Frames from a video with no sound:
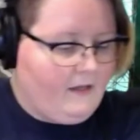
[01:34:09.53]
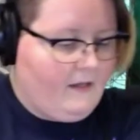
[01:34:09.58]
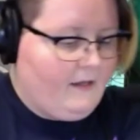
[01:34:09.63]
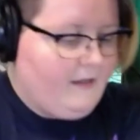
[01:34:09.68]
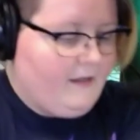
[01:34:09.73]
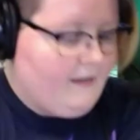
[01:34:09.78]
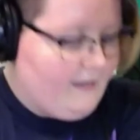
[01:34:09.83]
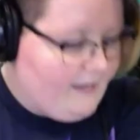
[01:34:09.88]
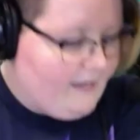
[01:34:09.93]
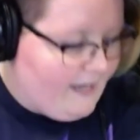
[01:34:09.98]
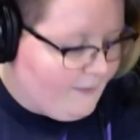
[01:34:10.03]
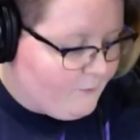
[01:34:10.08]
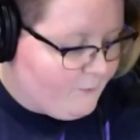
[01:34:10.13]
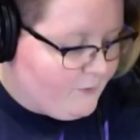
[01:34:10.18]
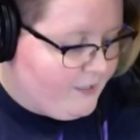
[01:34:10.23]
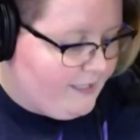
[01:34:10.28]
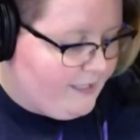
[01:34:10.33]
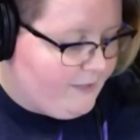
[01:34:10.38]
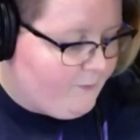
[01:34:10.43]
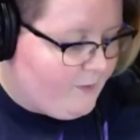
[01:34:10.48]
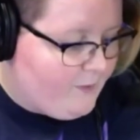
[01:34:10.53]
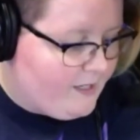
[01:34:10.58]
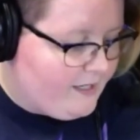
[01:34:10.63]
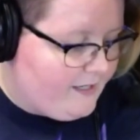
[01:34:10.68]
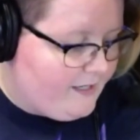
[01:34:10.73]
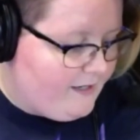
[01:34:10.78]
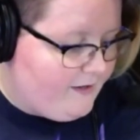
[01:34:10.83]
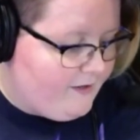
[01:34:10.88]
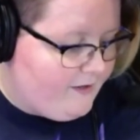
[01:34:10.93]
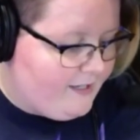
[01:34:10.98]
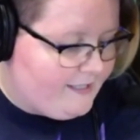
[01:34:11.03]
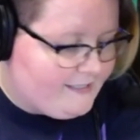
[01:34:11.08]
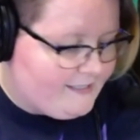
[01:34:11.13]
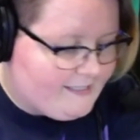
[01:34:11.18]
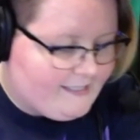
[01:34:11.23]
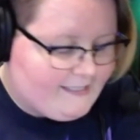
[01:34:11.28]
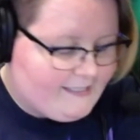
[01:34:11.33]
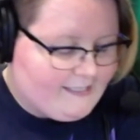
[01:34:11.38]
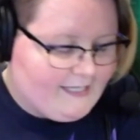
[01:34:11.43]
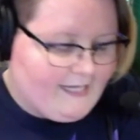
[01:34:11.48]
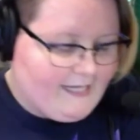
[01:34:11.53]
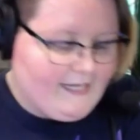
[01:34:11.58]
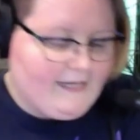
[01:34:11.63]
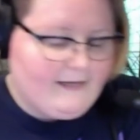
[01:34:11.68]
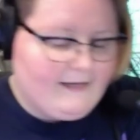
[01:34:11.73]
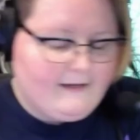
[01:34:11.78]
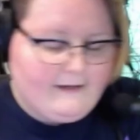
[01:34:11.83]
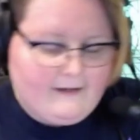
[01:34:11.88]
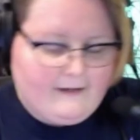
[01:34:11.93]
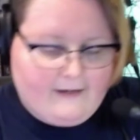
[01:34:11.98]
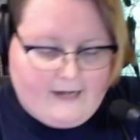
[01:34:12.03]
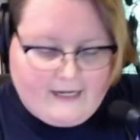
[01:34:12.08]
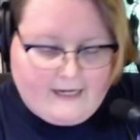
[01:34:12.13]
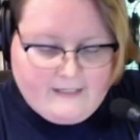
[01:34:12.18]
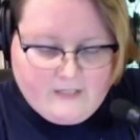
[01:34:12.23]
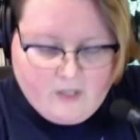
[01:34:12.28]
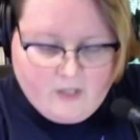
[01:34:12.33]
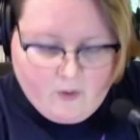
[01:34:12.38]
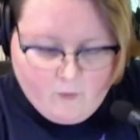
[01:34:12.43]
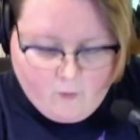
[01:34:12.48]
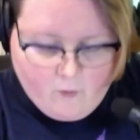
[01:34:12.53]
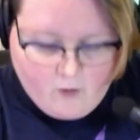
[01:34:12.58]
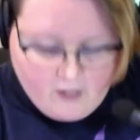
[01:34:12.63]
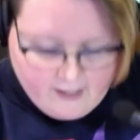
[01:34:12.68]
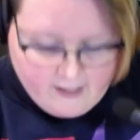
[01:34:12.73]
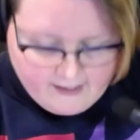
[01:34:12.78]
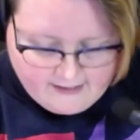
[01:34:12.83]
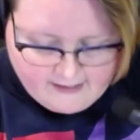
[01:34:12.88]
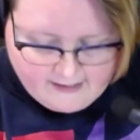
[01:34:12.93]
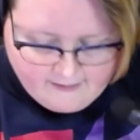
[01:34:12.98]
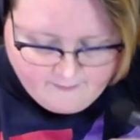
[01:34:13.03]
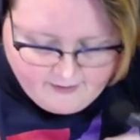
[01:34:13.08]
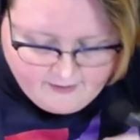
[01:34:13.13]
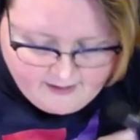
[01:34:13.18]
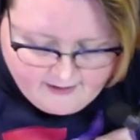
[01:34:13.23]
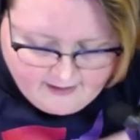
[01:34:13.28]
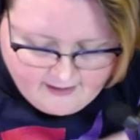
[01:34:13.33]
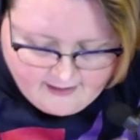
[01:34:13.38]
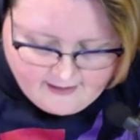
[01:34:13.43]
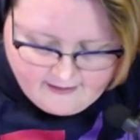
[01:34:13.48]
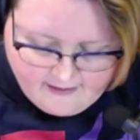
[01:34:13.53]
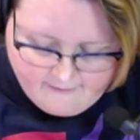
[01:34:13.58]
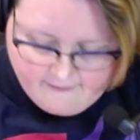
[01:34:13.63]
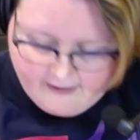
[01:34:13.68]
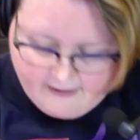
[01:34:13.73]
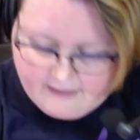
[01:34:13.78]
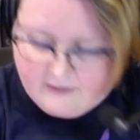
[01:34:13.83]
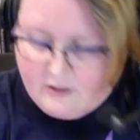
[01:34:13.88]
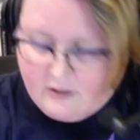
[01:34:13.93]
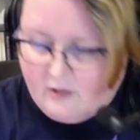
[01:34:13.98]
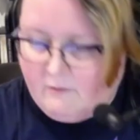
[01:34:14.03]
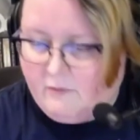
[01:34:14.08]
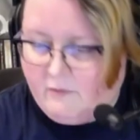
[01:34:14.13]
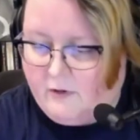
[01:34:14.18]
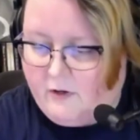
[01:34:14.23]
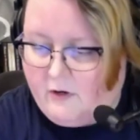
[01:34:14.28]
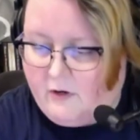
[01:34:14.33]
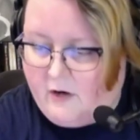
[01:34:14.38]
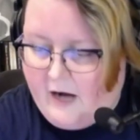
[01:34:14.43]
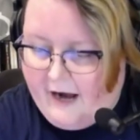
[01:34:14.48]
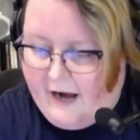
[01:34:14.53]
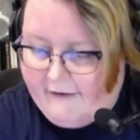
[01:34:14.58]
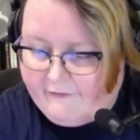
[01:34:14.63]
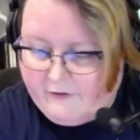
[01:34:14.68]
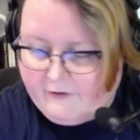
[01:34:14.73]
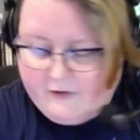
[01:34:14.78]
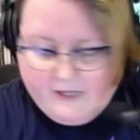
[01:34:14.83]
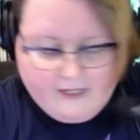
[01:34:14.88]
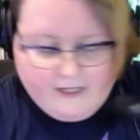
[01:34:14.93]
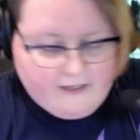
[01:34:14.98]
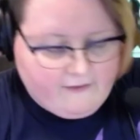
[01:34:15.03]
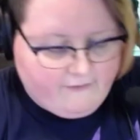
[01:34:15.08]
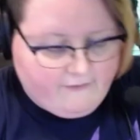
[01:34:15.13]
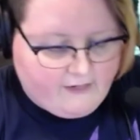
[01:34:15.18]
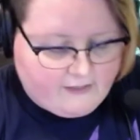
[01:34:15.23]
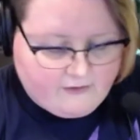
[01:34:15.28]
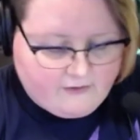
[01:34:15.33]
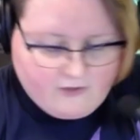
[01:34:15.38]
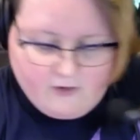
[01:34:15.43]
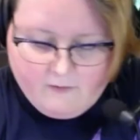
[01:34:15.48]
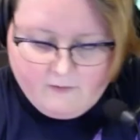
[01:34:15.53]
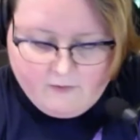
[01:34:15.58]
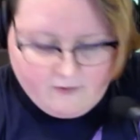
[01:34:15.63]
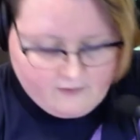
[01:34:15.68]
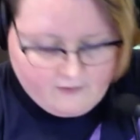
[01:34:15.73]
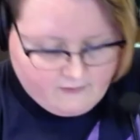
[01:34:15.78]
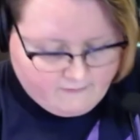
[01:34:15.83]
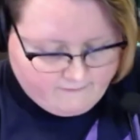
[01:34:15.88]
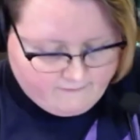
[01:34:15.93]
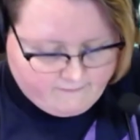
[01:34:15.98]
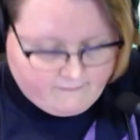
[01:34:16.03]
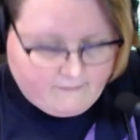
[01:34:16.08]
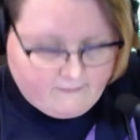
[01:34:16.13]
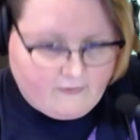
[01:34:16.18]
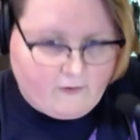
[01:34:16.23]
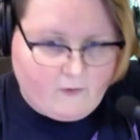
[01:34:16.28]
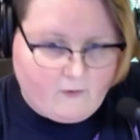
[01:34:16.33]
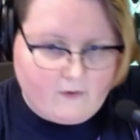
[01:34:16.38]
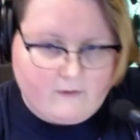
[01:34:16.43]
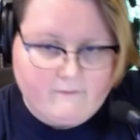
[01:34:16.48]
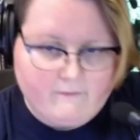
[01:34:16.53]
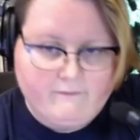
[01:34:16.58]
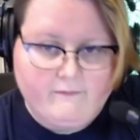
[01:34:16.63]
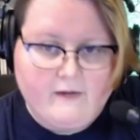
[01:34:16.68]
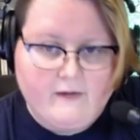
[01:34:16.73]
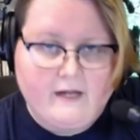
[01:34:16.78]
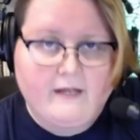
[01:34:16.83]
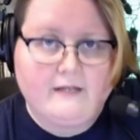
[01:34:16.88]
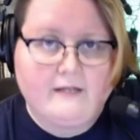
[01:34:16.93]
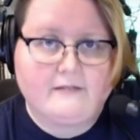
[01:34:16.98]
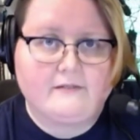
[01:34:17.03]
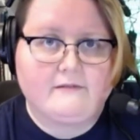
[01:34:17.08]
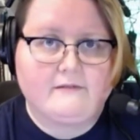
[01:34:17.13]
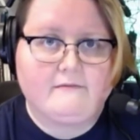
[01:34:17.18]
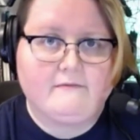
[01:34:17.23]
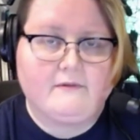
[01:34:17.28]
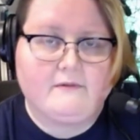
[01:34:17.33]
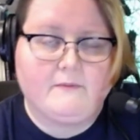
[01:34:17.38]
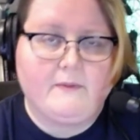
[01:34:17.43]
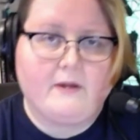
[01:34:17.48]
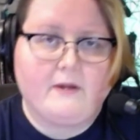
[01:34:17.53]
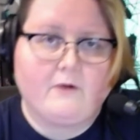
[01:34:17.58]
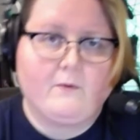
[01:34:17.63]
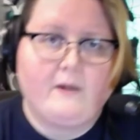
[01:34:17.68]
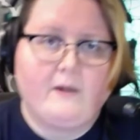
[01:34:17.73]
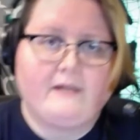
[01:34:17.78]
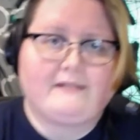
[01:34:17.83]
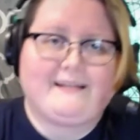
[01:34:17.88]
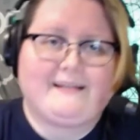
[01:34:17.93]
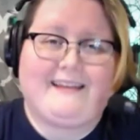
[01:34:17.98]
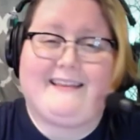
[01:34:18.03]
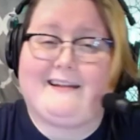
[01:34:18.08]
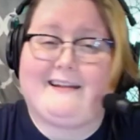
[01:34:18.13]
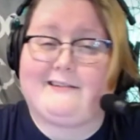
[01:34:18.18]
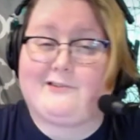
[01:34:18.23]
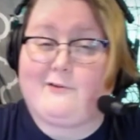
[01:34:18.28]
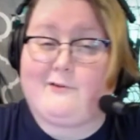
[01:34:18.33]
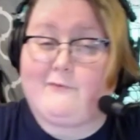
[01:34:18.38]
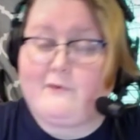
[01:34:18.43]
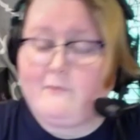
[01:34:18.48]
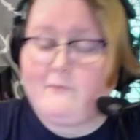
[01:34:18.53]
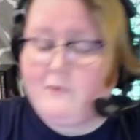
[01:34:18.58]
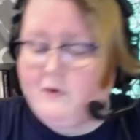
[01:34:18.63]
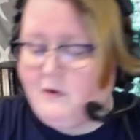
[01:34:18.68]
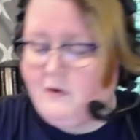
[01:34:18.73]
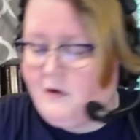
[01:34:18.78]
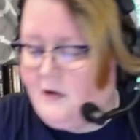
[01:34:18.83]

I really want to know. It's like I don't want it to be the end of October or after the end of October, or I guess the better way to say that is November.